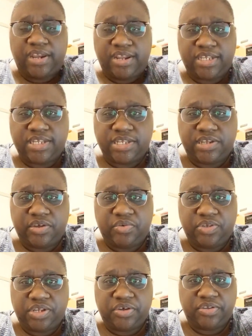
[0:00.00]
And this is
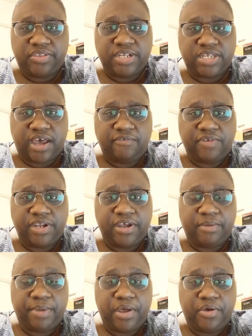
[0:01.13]
due to the softening
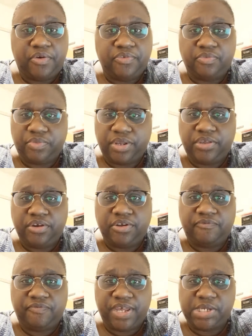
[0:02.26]
of the bones when you're
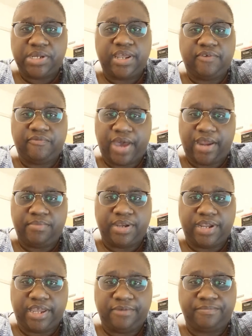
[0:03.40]
deficient in
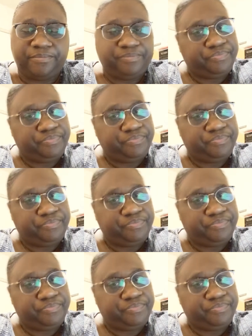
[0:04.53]
vitamin D.